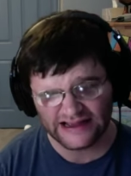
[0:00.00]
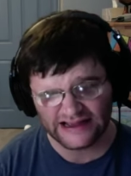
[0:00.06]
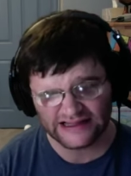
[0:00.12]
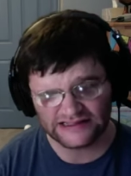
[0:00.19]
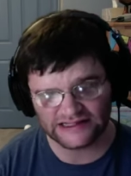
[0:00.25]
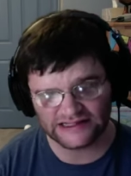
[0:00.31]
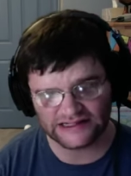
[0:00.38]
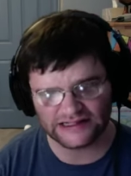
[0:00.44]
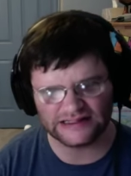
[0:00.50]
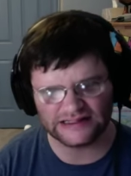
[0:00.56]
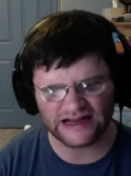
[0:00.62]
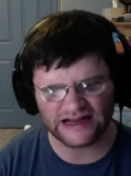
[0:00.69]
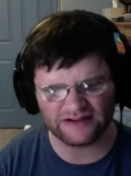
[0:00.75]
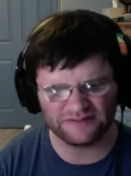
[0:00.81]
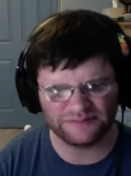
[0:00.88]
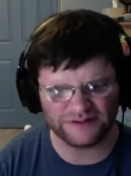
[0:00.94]
then
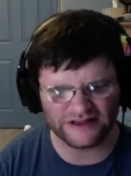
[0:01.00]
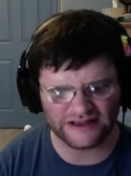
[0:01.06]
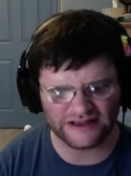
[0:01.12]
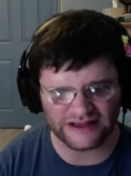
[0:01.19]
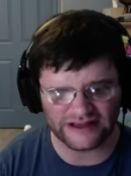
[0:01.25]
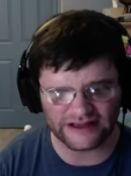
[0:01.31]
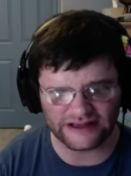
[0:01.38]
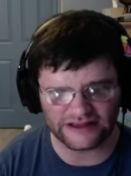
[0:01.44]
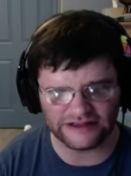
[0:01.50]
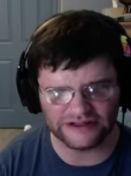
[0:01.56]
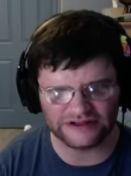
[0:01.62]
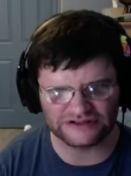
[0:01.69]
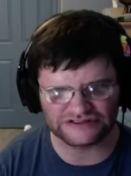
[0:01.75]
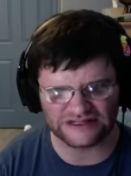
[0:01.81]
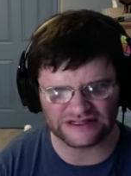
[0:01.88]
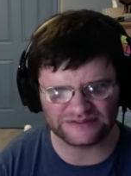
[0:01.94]
that would be, you
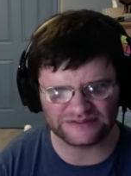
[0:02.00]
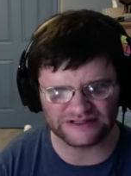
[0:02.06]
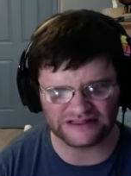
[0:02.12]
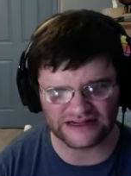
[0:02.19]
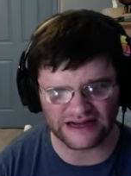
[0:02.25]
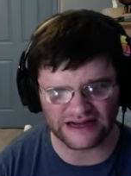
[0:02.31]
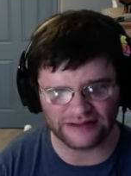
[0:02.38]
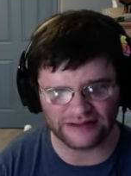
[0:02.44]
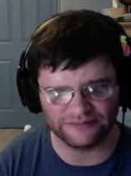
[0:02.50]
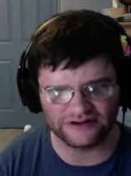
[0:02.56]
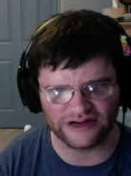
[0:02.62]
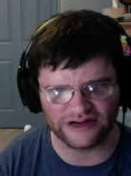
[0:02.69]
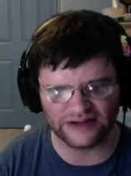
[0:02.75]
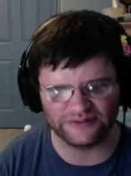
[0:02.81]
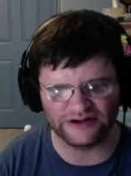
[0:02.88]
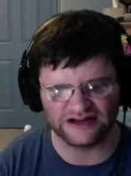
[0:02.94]
know, something that I would,
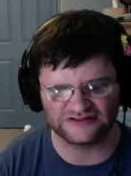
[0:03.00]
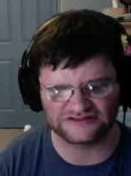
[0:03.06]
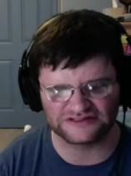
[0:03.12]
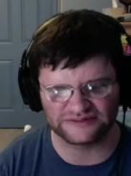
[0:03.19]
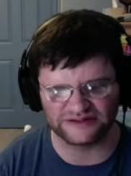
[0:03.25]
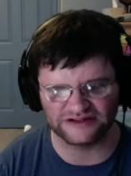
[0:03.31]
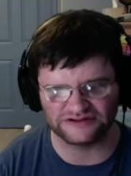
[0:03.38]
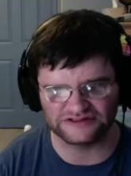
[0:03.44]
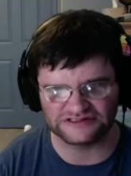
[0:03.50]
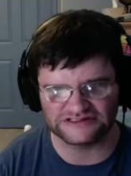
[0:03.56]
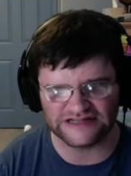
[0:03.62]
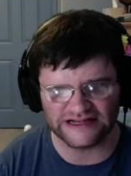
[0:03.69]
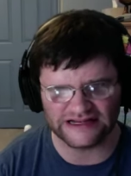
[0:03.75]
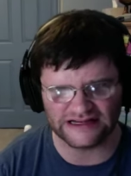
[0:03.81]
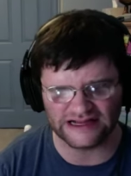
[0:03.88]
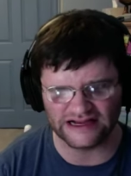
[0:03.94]
I would have some
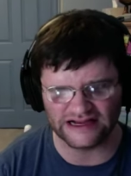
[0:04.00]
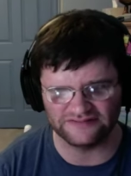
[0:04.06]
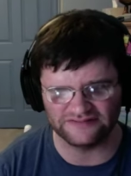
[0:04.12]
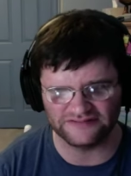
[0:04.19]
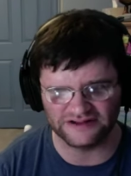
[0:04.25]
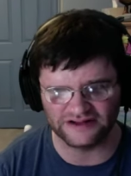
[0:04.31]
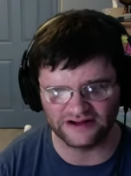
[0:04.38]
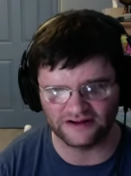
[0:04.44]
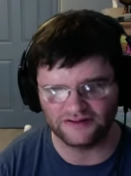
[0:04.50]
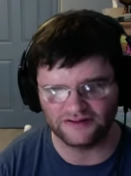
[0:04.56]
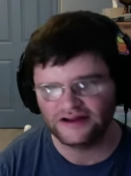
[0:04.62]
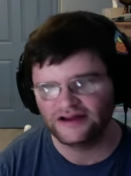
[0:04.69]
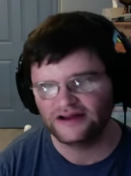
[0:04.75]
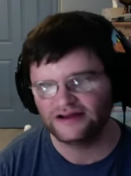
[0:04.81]
understanding of, you know,